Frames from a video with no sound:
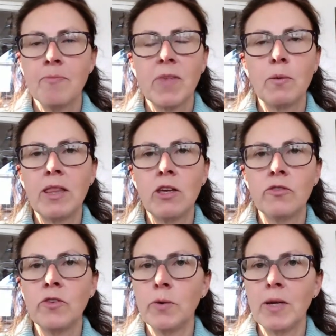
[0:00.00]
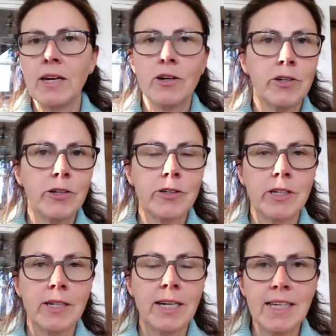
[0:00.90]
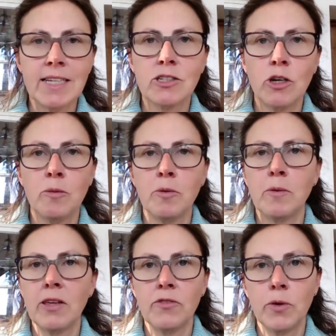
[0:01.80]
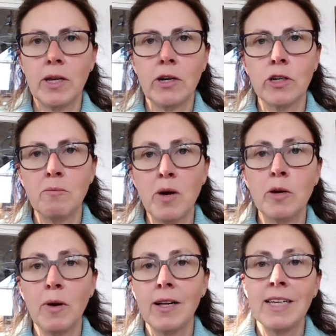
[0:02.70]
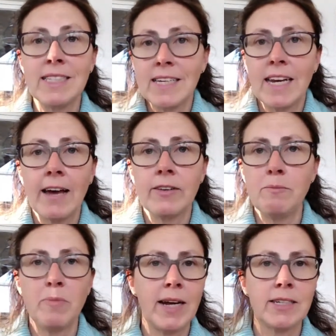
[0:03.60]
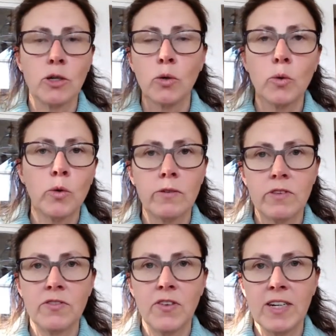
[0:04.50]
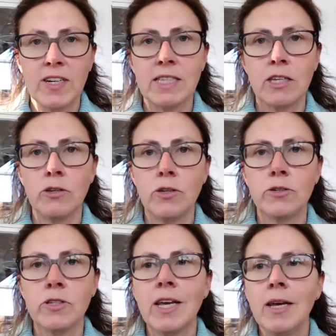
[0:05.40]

whether you're viewing it on a desktop or whether you're viewing it on a mobile, it's going to have an impact on all of the devices that you use.